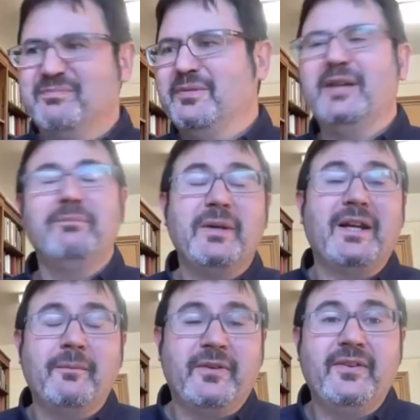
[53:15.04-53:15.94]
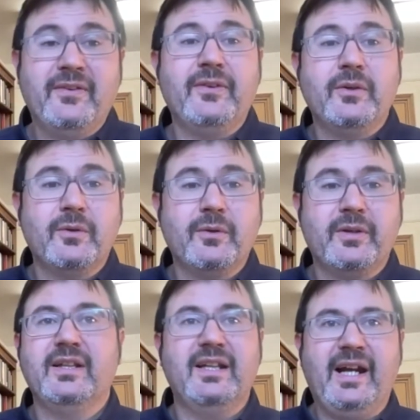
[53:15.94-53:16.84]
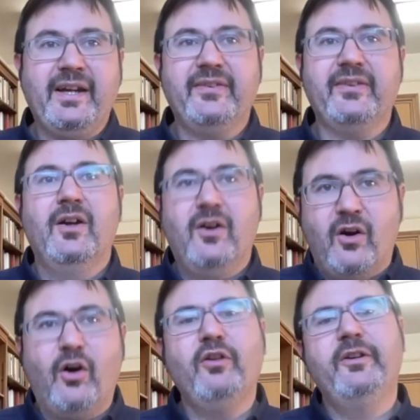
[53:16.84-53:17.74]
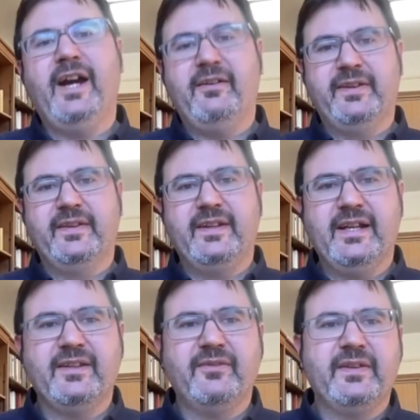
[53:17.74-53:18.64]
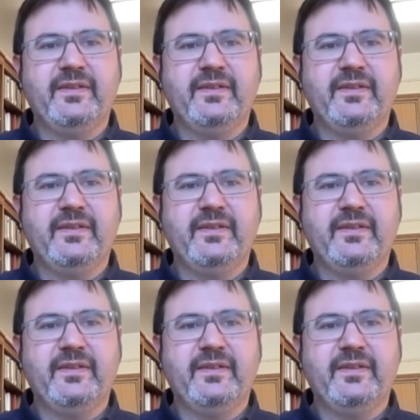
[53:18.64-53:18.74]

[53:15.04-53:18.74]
and becomes institutionalized only after the end of